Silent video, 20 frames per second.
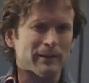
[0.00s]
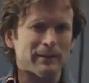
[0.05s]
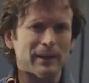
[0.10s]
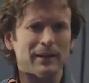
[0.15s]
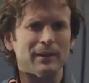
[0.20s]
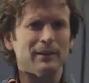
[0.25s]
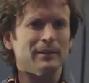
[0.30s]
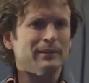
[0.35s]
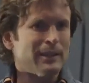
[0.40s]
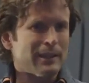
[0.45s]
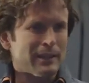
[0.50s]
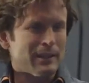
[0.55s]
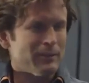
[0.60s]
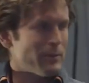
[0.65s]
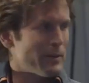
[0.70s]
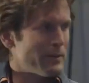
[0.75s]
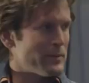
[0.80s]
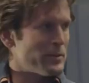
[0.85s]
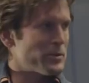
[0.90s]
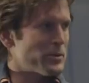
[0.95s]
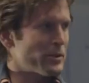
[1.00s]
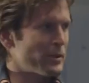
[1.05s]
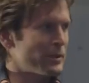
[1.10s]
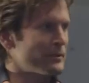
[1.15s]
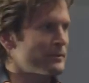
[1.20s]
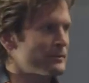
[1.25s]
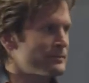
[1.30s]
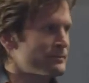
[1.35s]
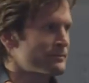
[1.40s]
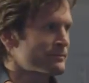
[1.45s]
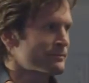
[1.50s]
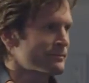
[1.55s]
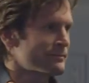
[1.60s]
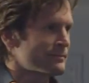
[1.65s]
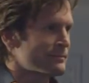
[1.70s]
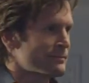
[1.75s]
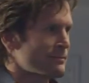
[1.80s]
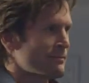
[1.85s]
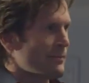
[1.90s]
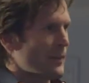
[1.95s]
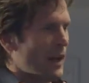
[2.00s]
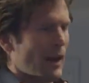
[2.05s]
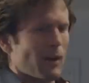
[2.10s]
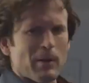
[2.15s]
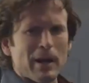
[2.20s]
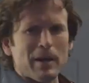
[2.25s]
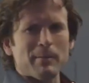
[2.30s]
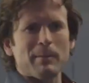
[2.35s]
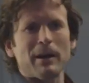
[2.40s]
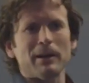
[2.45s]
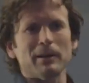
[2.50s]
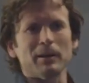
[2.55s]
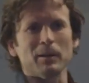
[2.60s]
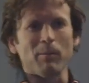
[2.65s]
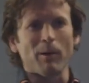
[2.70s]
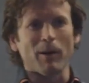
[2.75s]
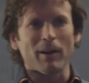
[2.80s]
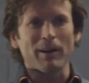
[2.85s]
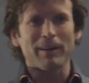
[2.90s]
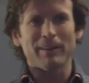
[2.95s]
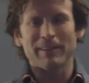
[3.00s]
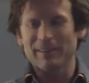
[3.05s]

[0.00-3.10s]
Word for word: They call it negative revenue churn. I'll write about it in the book.